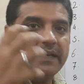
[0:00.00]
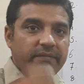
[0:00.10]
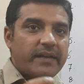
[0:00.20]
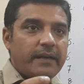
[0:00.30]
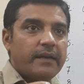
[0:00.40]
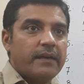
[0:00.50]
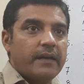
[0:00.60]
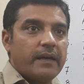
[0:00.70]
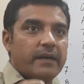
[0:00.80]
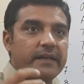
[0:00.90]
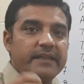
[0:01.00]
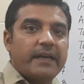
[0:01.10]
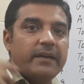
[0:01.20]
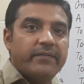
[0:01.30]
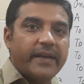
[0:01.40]
evil in
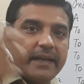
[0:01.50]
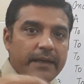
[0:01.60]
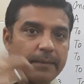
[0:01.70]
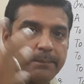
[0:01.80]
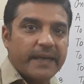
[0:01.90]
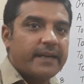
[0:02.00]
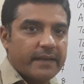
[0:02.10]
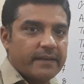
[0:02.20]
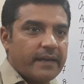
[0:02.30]
the very beginning.